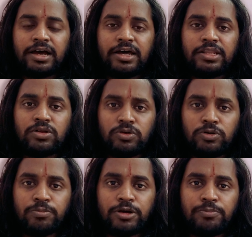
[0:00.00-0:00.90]
or the
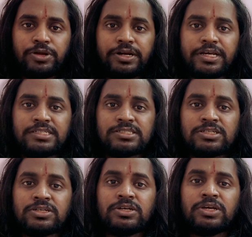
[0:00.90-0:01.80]
no proper rest.
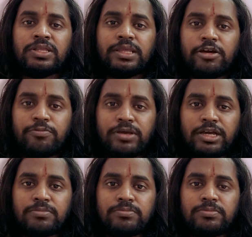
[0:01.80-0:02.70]
They have
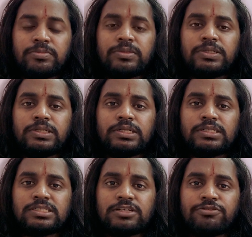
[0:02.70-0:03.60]
become
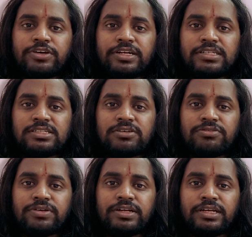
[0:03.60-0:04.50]
stiffer and
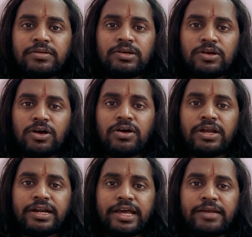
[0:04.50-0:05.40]
stiffer in
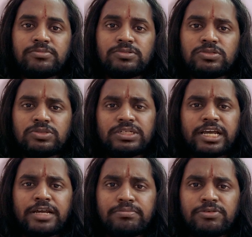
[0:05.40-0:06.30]
longer times. It
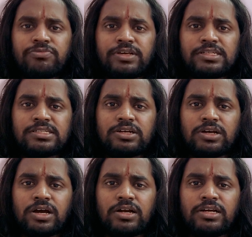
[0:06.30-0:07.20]
can be fixed
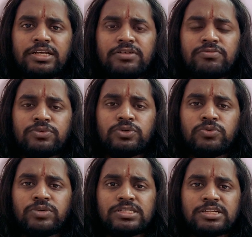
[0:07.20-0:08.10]
hardly in few
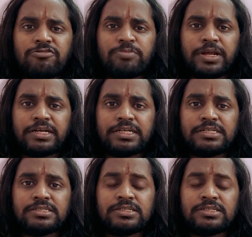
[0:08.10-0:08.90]
weeks of practice.